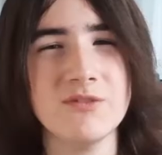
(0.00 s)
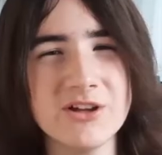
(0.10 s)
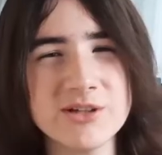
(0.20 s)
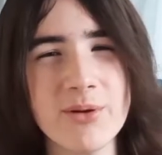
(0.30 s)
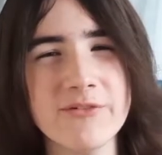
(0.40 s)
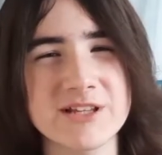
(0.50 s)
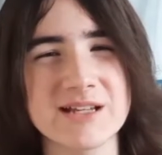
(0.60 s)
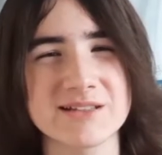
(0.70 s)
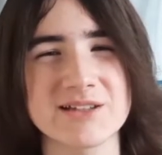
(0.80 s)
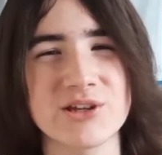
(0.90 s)
There are some other
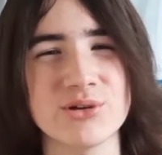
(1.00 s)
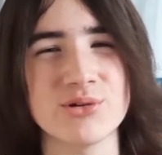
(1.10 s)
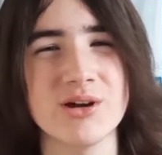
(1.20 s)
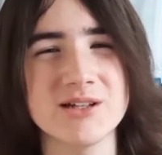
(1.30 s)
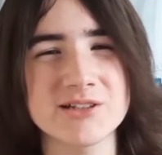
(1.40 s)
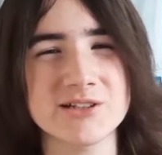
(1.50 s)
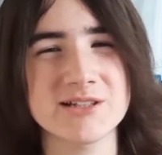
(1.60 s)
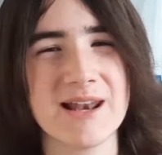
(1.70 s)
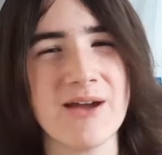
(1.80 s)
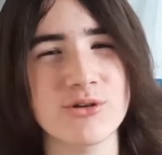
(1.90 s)
changes too, such as
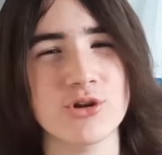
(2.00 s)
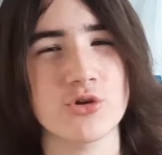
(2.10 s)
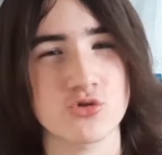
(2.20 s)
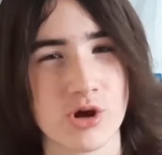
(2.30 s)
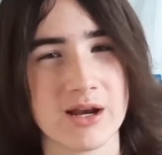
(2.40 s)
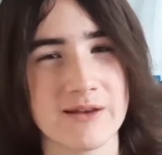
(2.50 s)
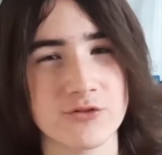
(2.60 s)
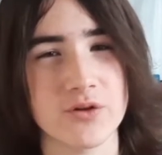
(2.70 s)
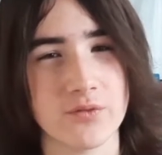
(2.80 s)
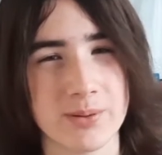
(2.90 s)
allowing you to drag
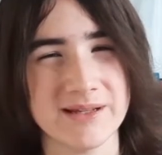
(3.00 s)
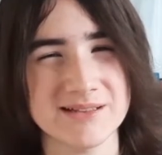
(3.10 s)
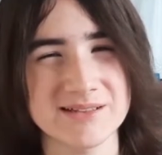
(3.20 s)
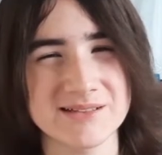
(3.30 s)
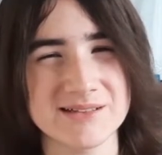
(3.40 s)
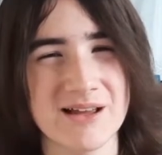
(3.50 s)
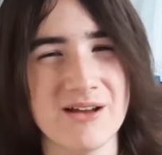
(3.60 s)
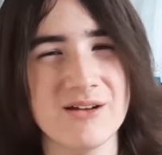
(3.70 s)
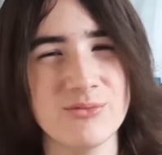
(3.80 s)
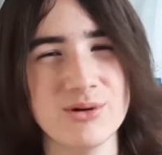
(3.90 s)
leftover pieces,
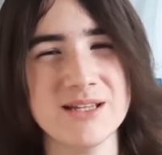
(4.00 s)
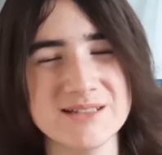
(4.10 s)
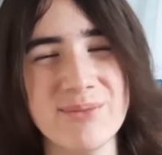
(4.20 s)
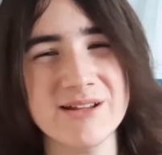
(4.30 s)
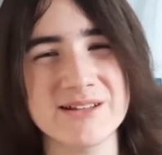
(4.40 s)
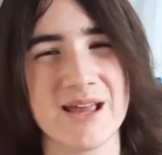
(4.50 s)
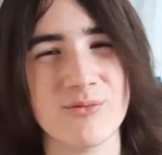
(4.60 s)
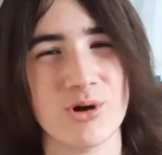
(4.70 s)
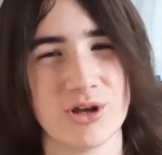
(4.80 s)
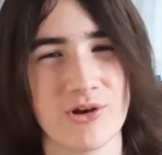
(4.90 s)
which makes the game
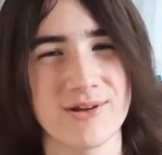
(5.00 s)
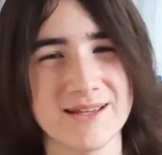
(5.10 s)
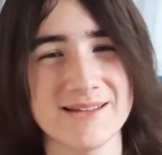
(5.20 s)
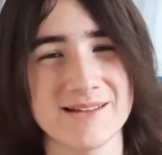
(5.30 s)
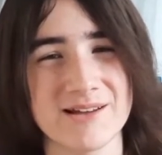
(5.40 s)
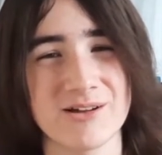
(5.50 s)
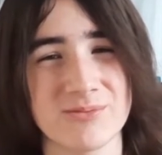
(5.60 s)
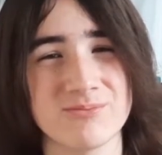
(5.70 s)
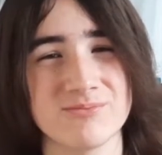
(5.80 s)
quite a lot easier.